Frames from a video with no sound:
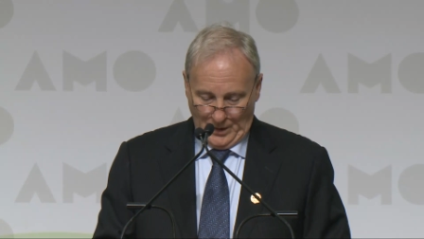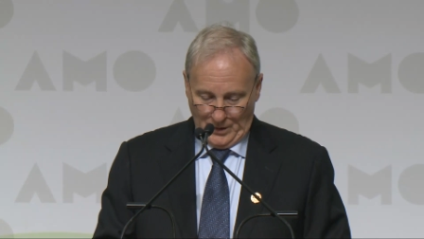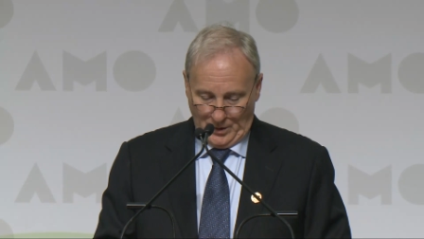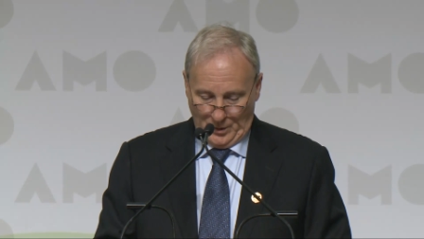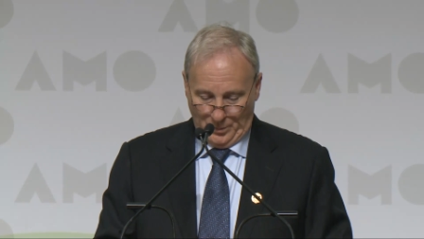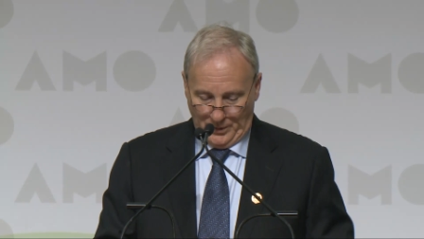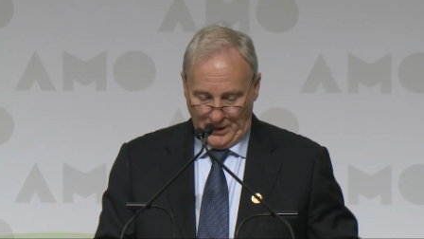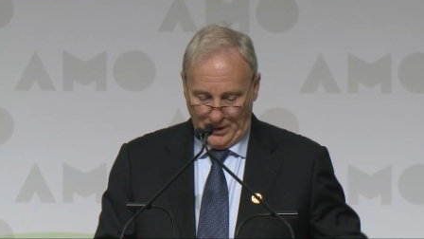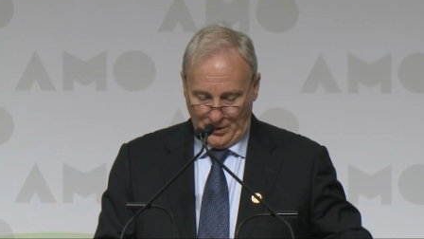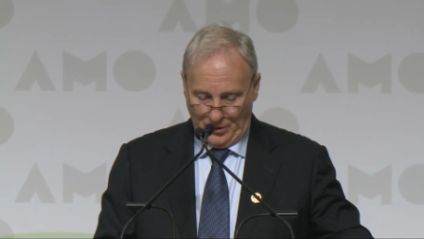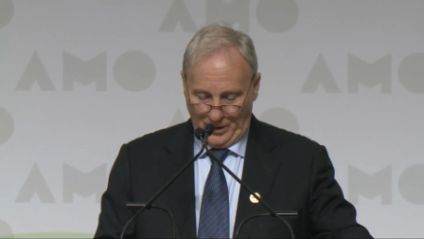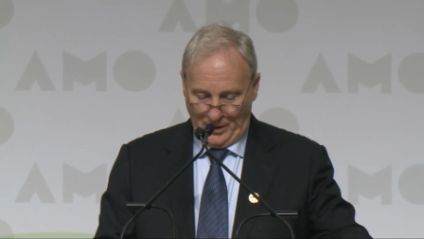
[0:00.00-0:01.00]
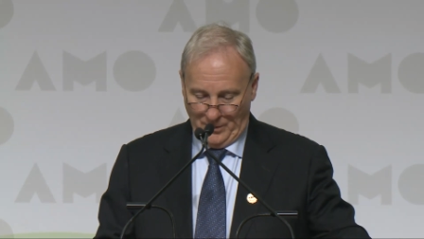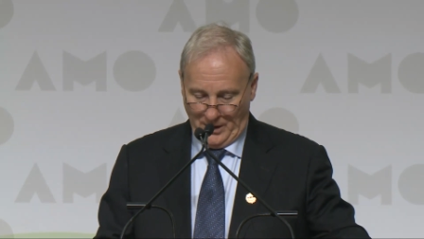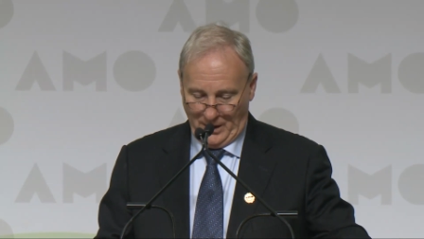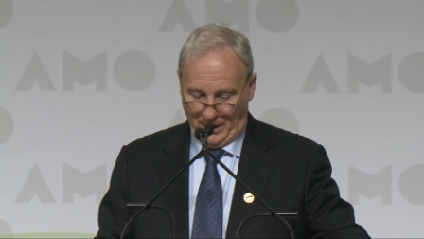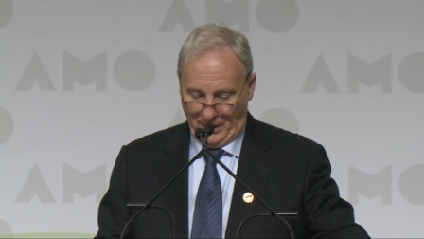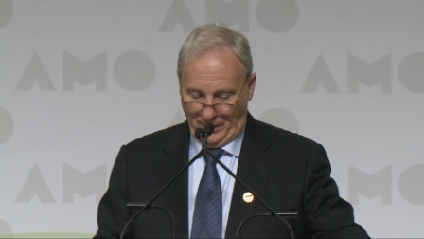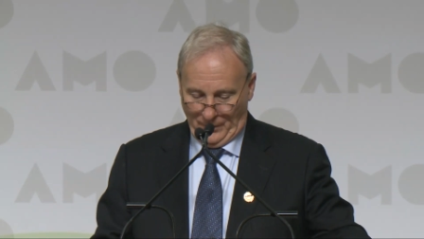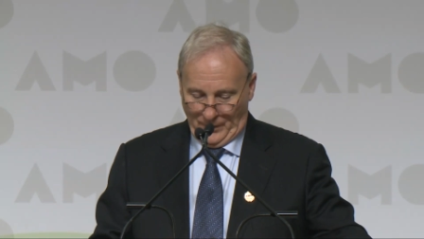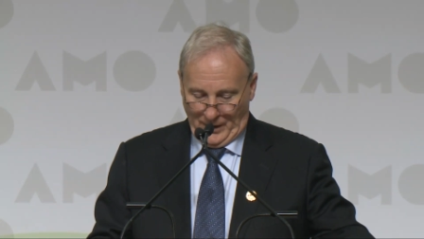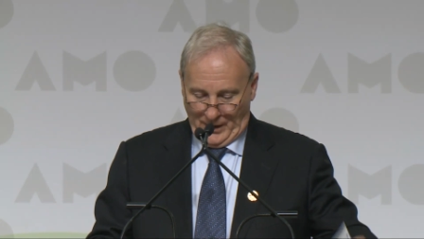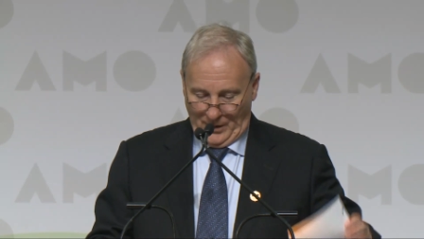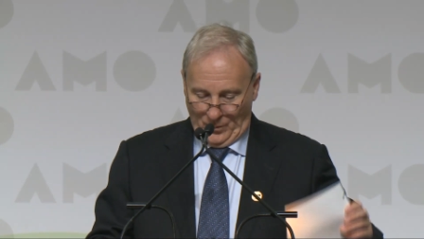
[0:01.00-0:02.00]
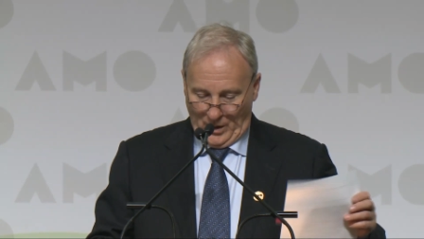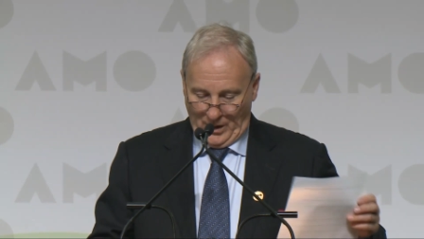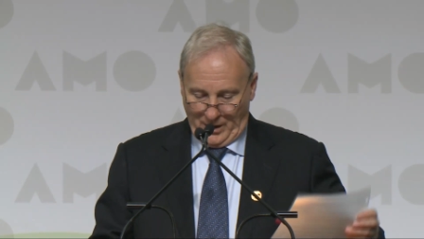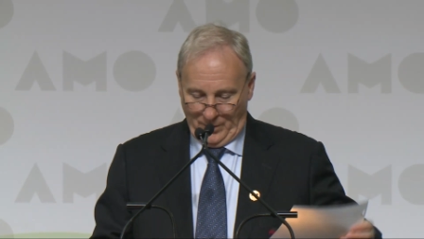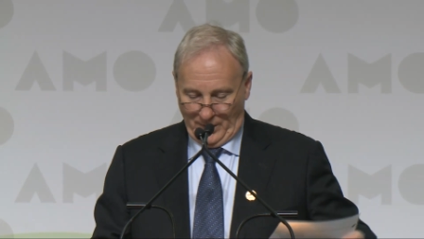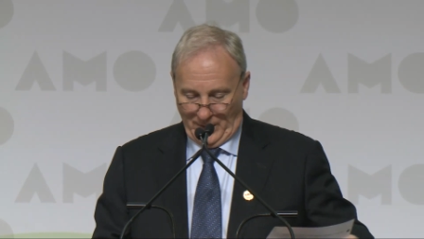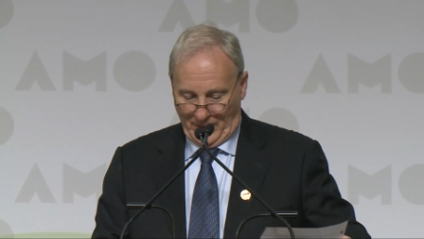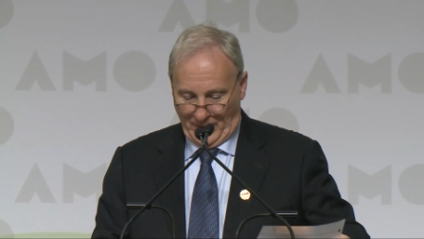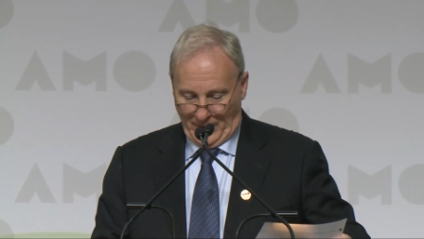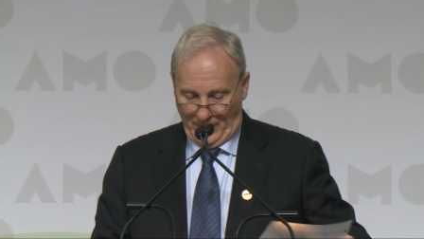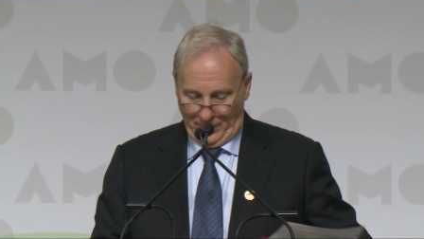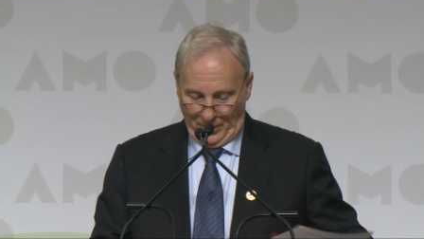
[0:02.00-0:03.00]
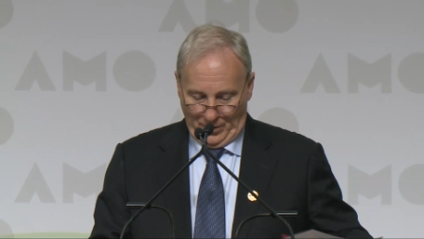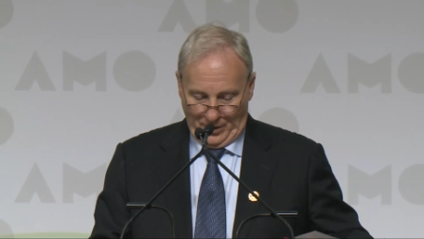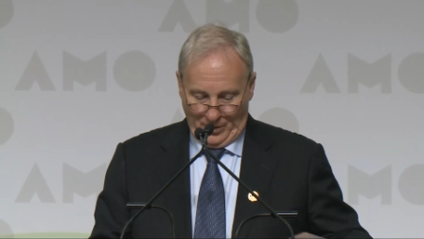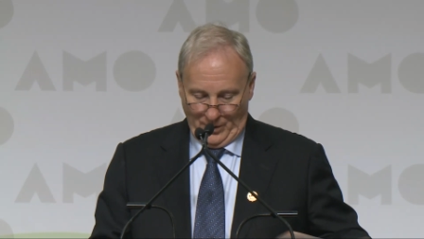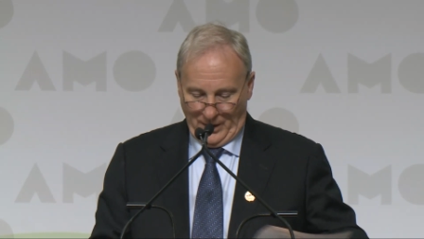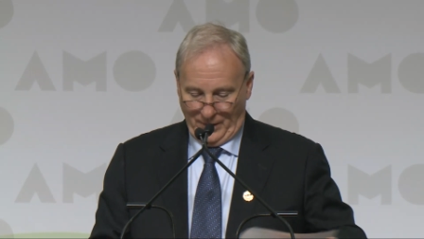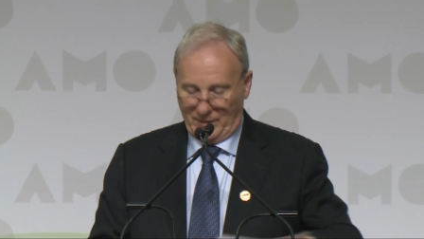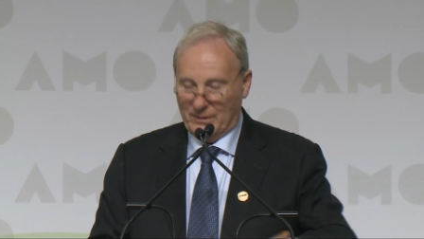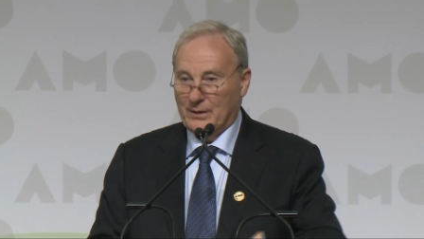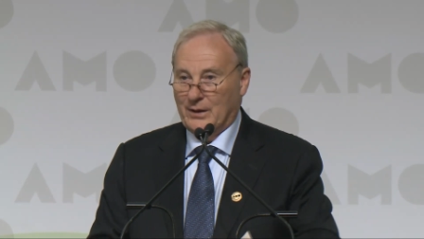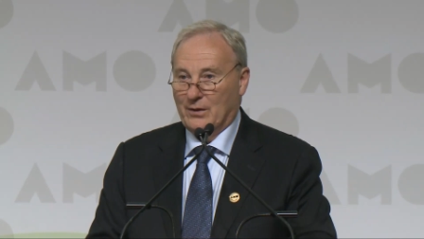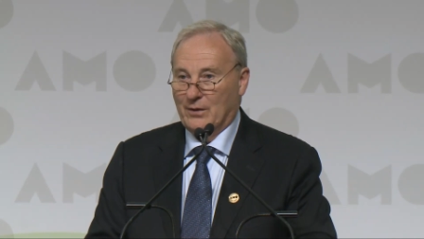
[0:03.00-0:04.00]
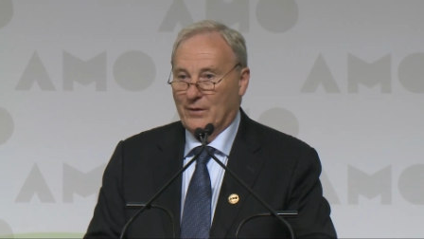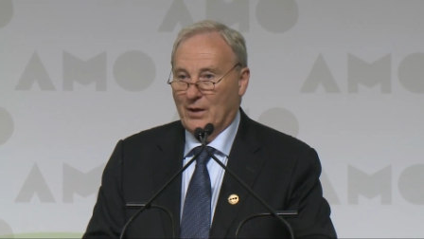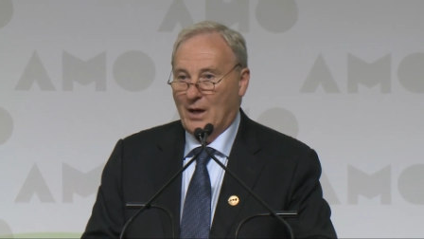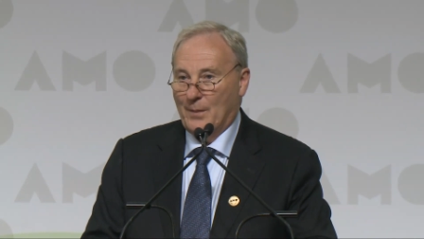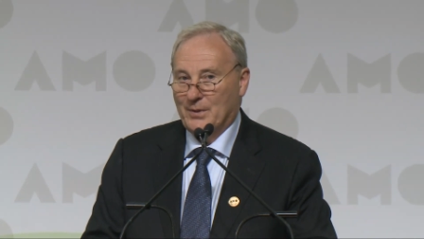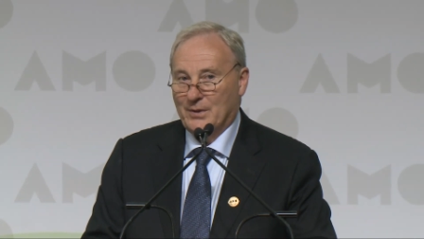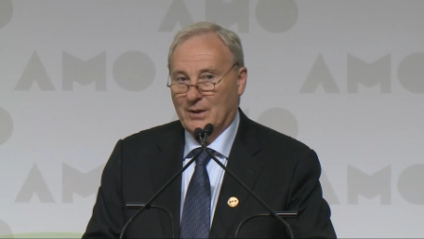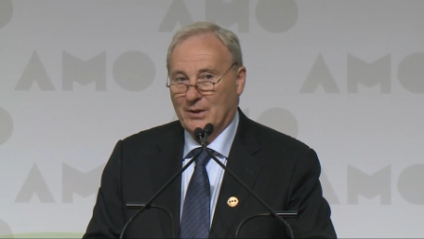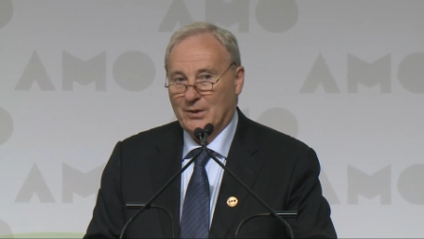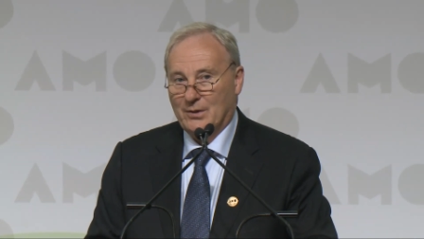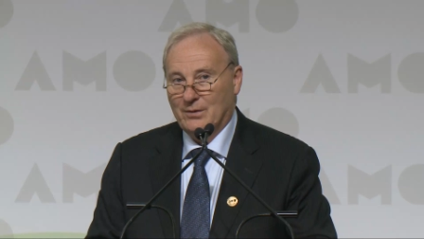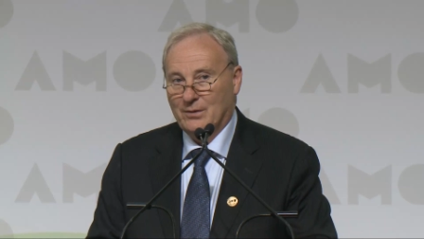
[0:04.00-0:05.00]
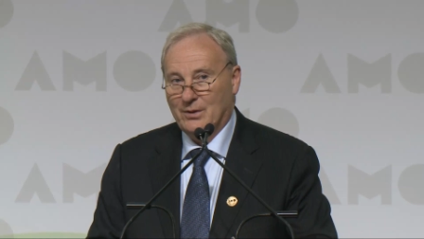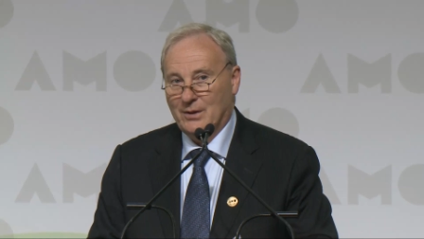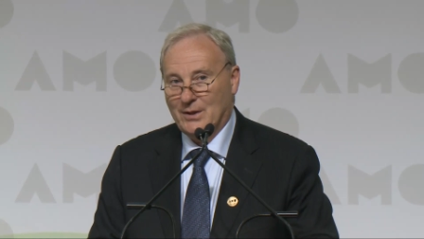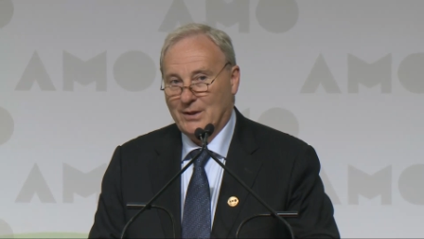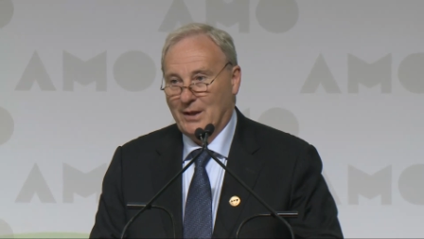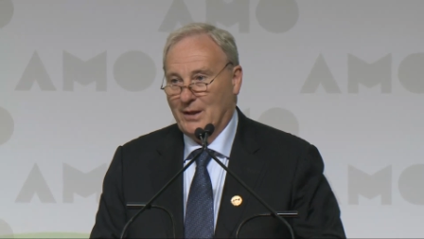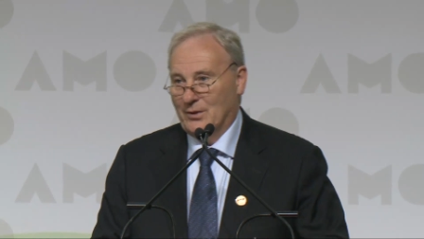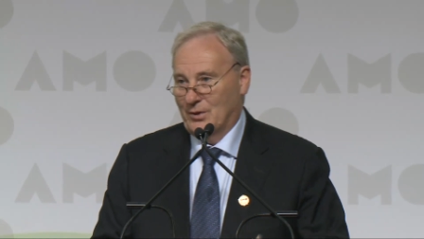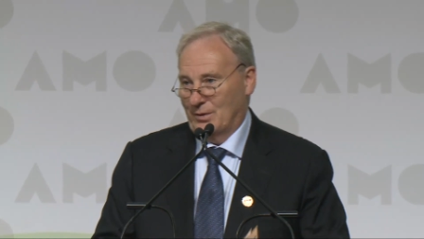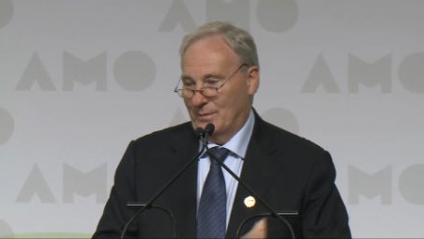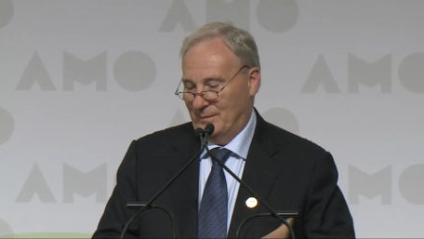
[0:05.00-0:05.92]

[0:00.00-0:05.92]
So please join me in welcoming Andrea Horwath, Leader of the Opposition, to the stage.